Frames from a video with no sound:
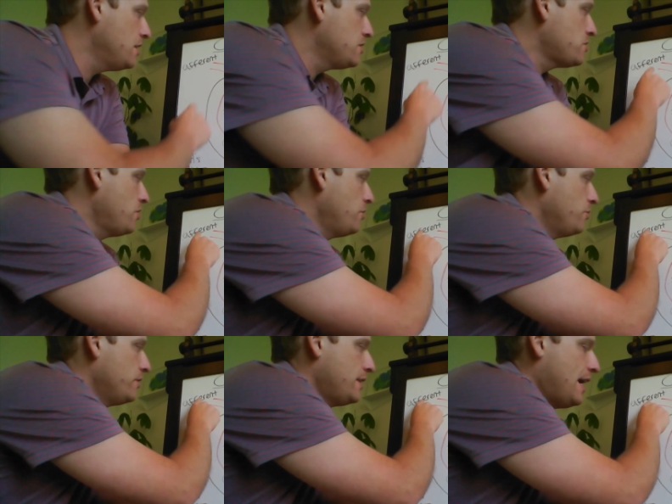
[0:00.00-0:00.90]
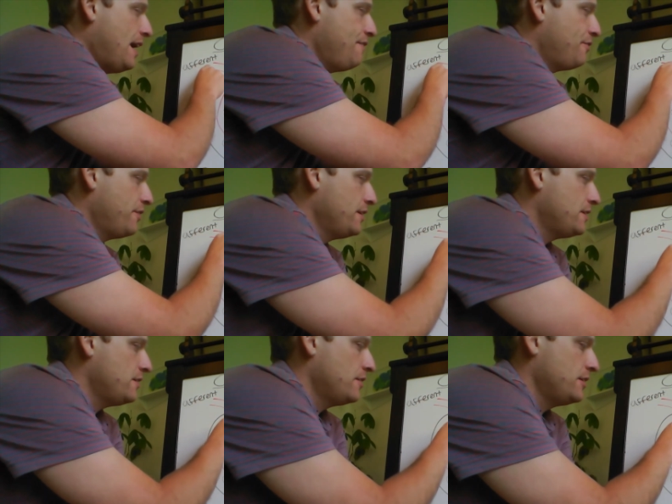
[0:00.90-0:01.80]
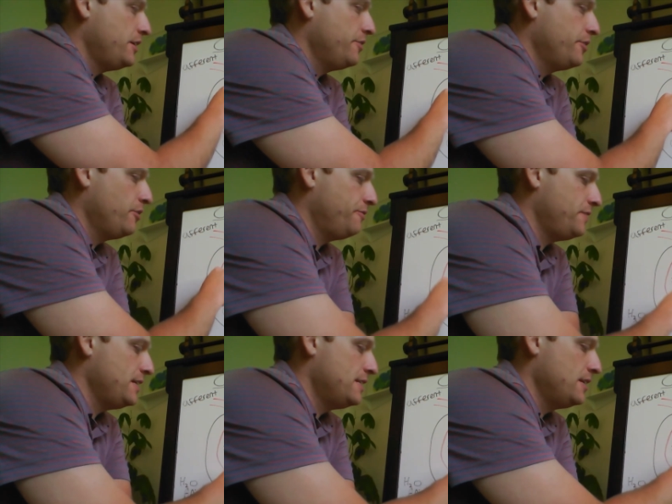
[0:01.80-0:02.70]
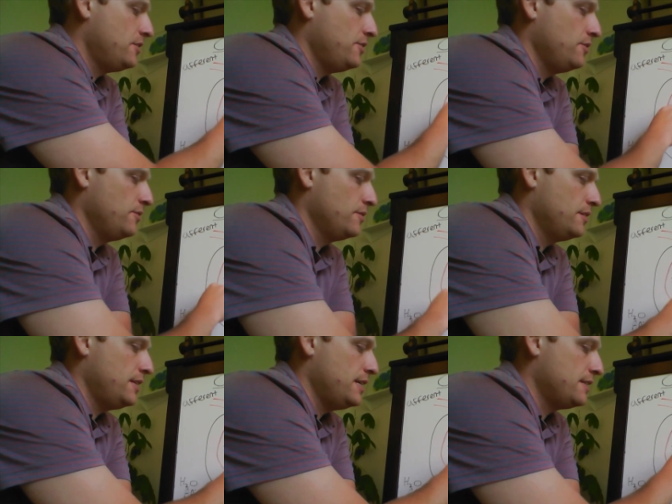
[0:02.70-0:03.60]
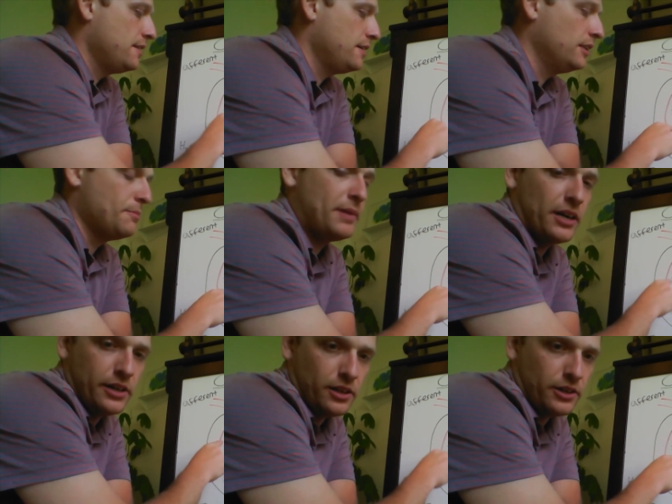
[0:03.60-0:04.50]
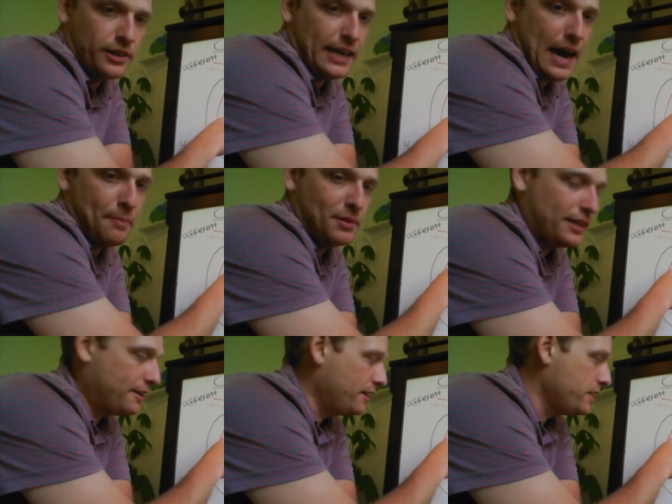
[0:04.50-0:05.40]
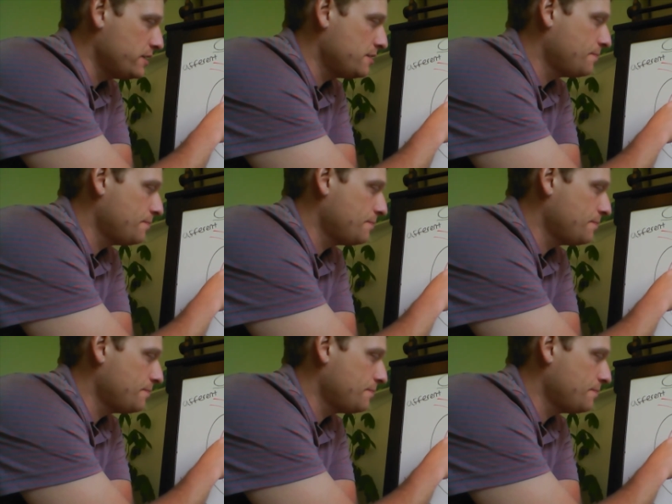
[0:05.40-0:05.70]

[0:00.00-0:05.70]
So the afferent arteriole feeds into these glomerular capillaries.